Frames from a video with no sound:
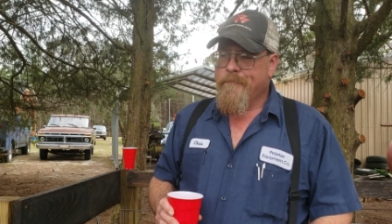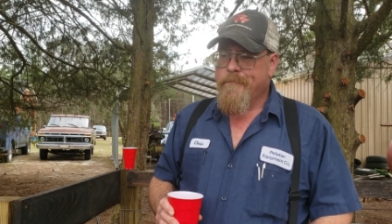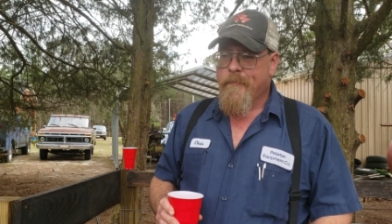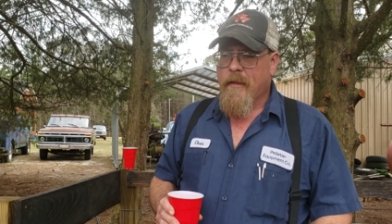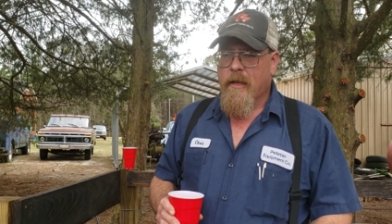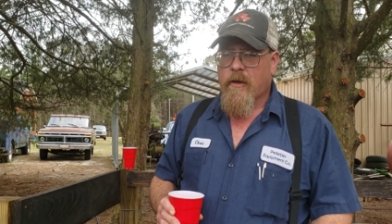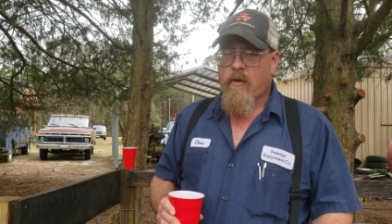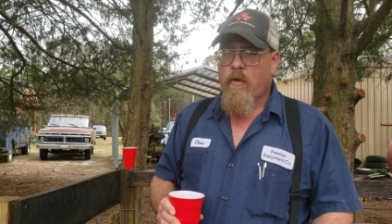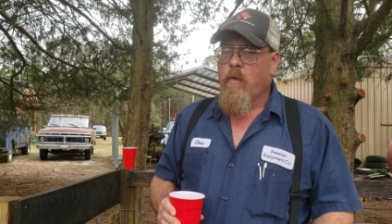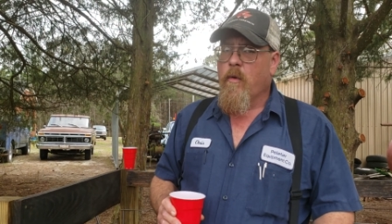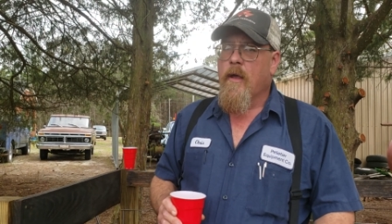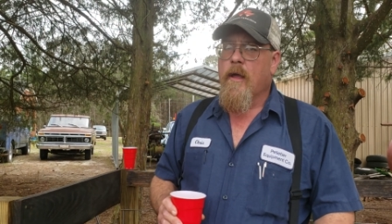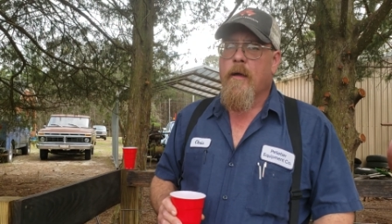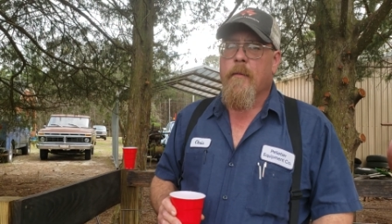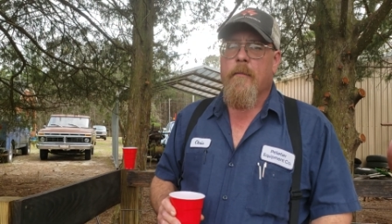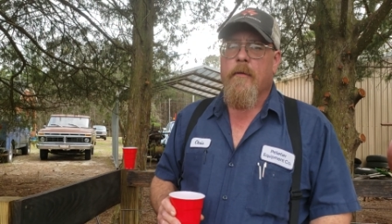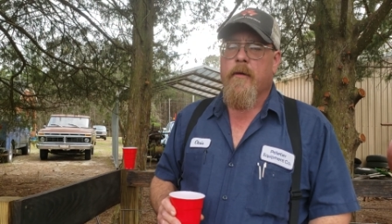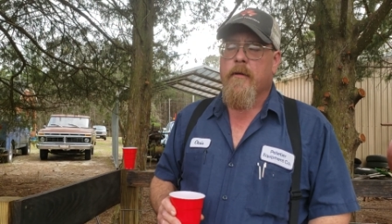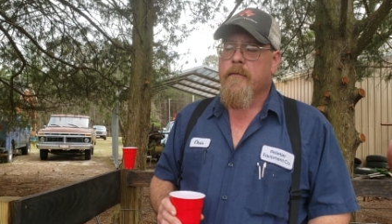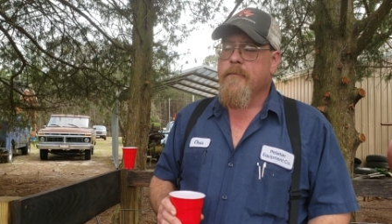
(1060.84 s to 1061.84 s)

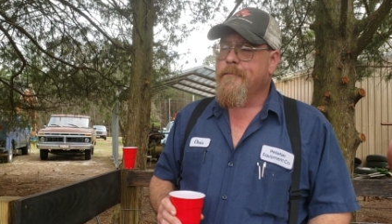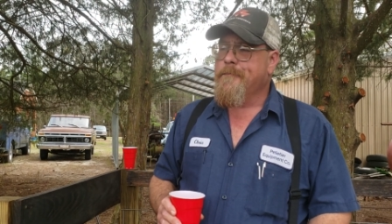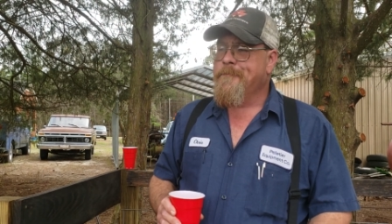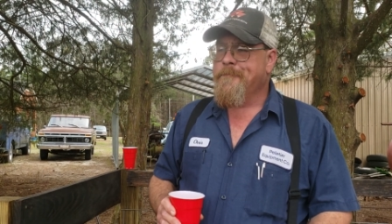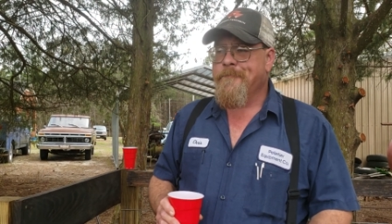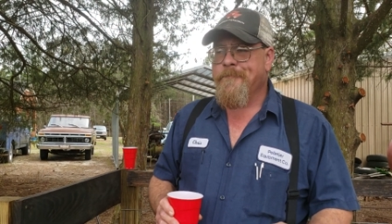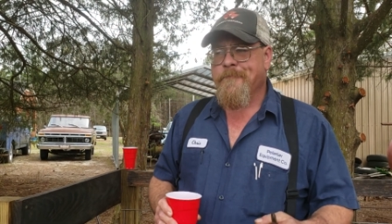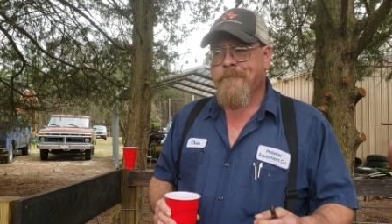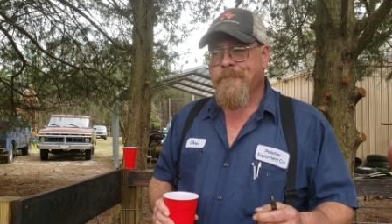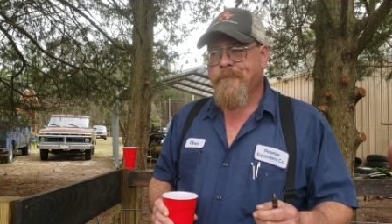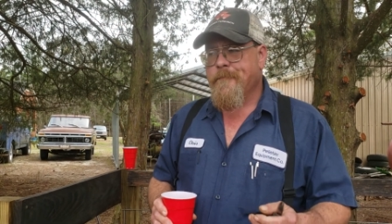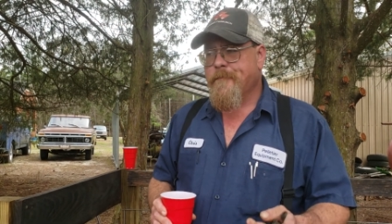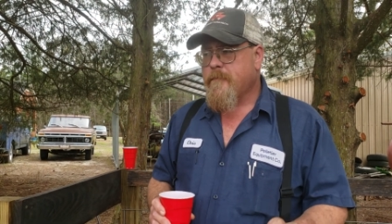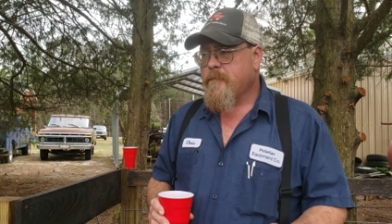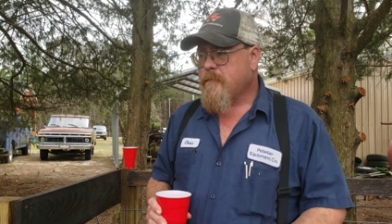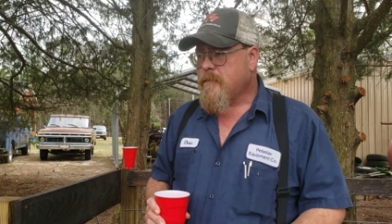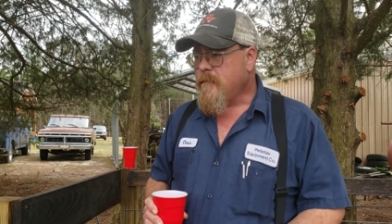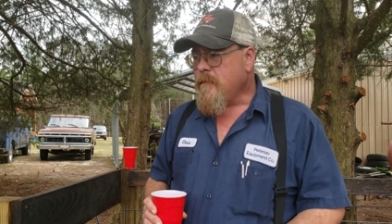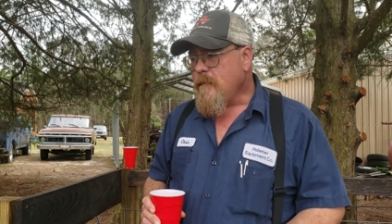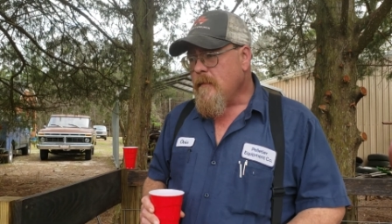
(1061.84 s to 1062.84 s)
equipment,
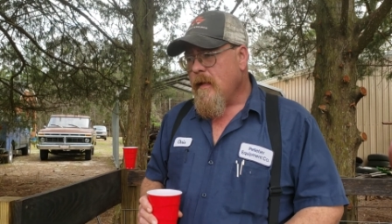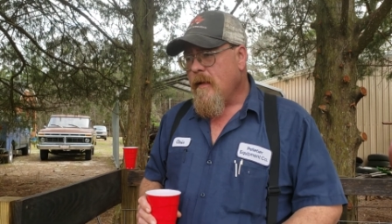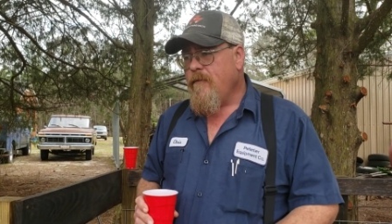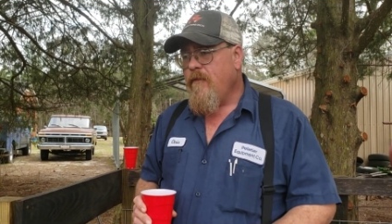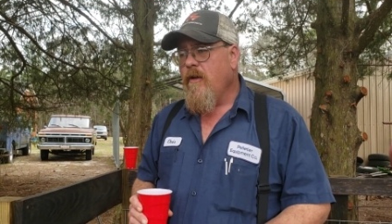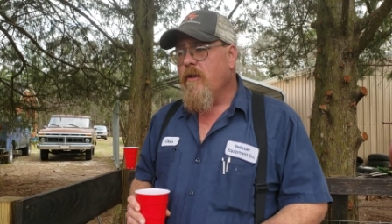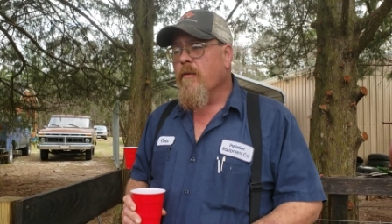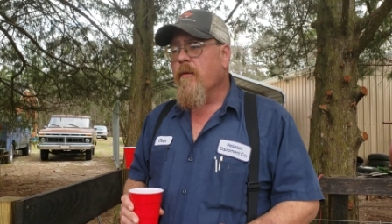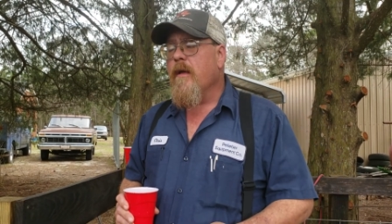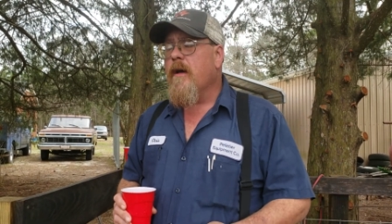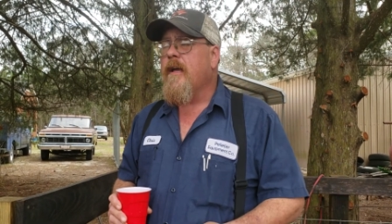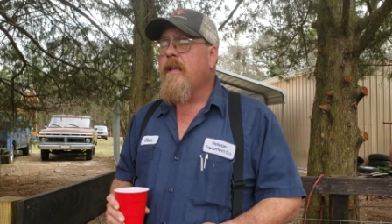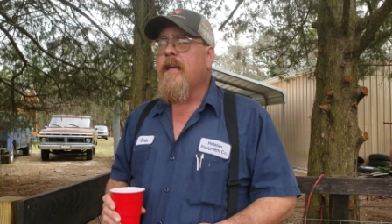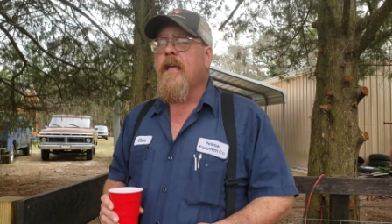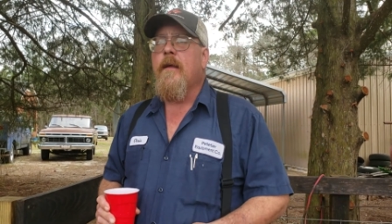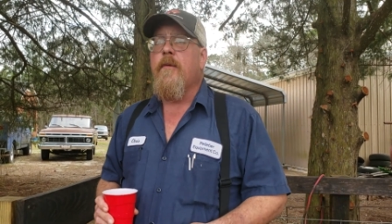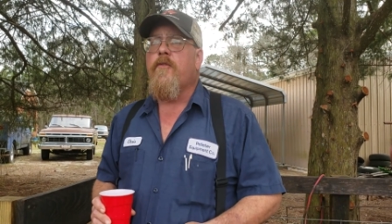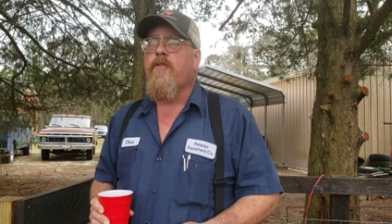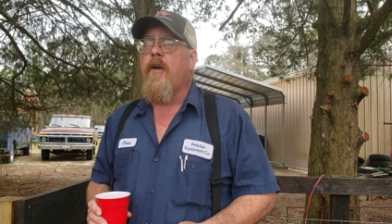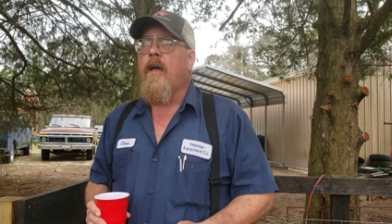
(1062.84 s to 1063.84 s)
if you really
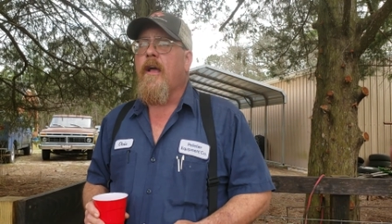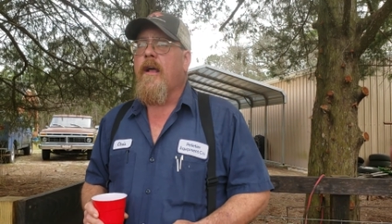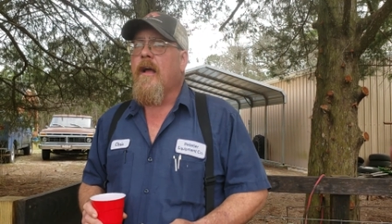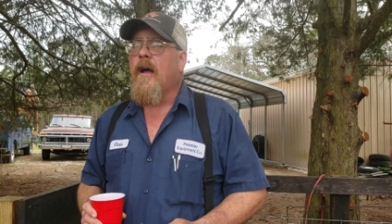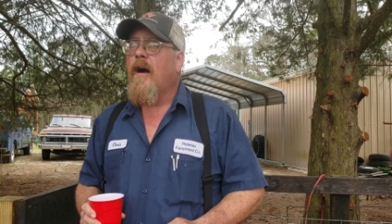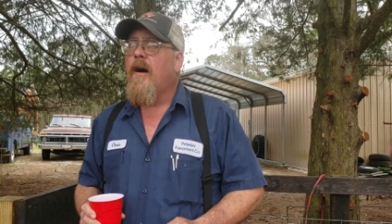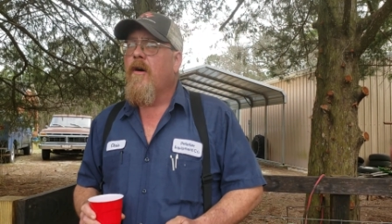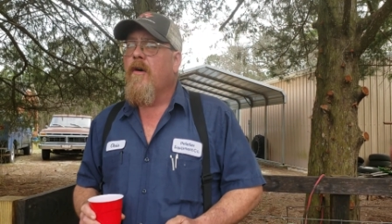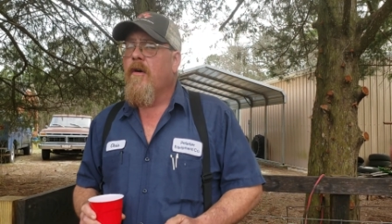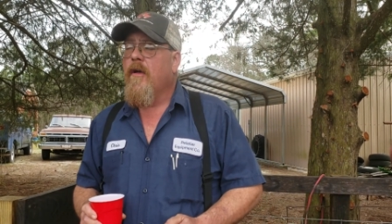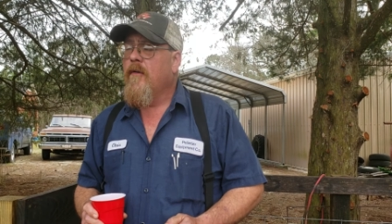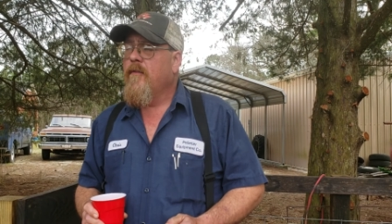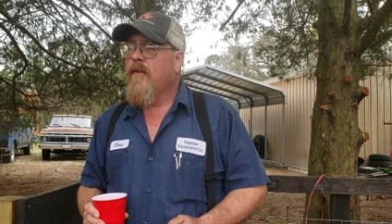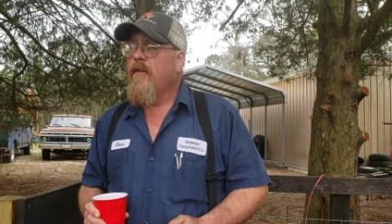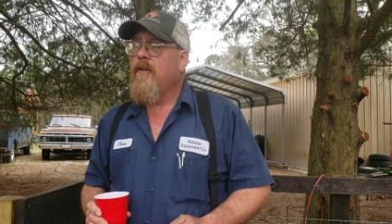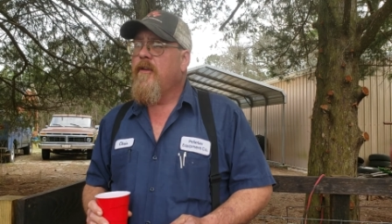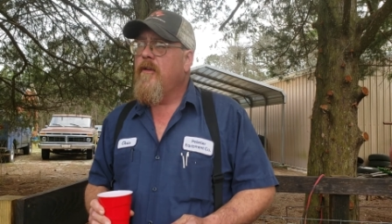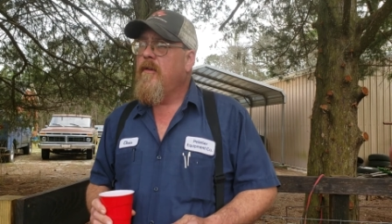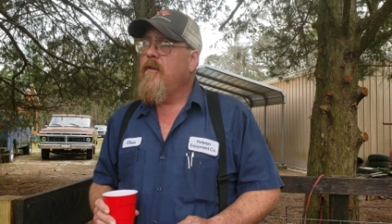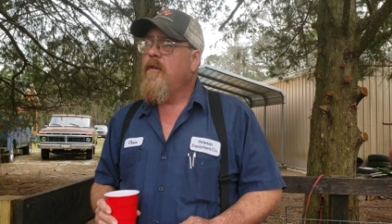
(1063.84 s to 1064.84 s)
keep track of all of
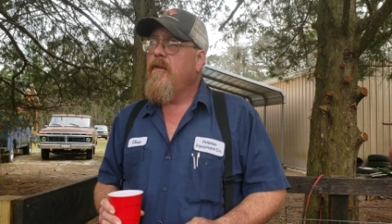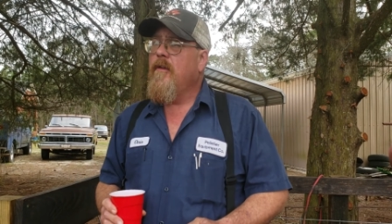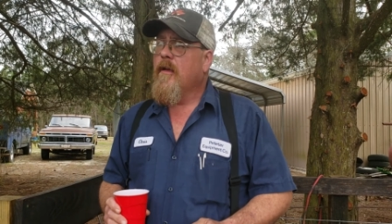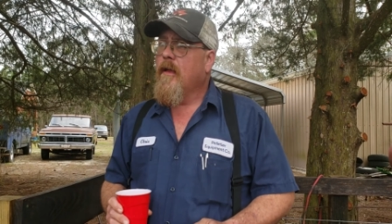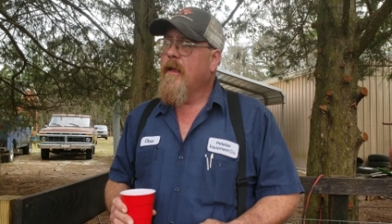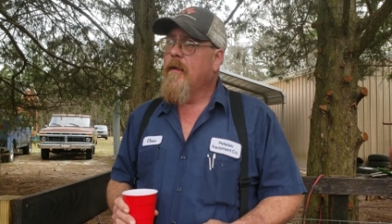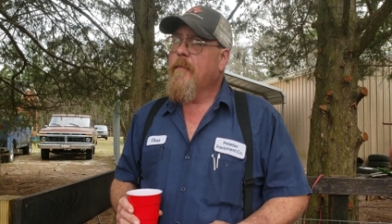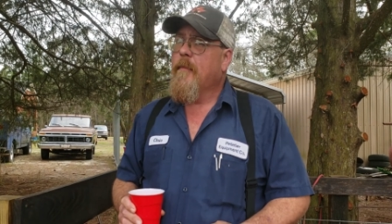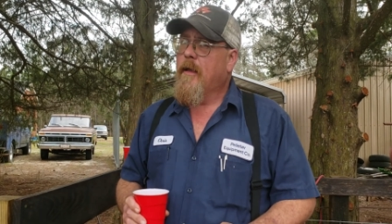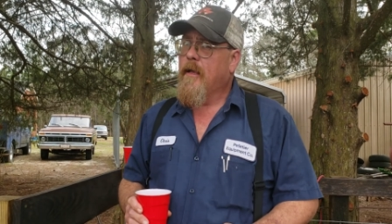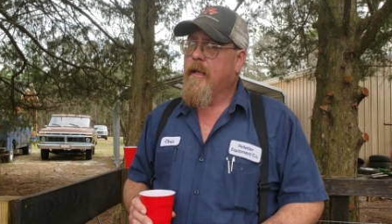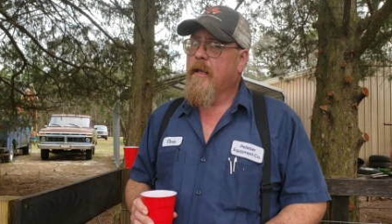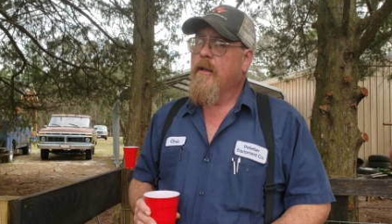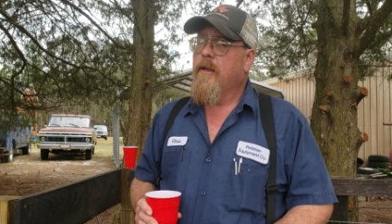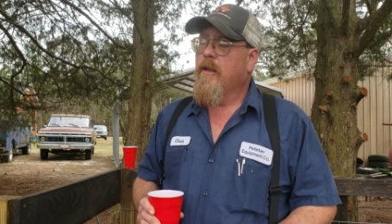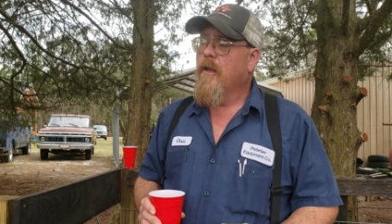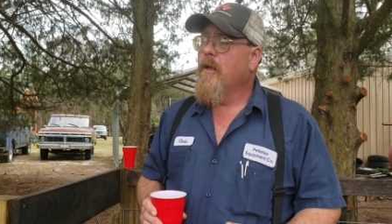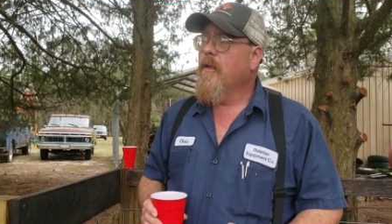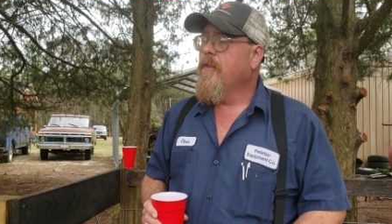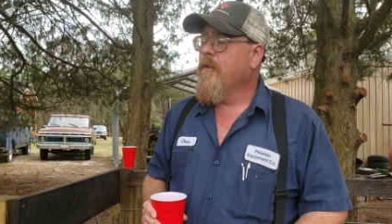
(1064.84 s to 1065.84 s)
it, you, you ain't
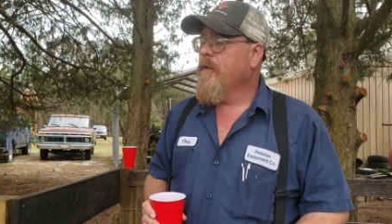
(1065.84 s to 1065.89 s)
making nothing.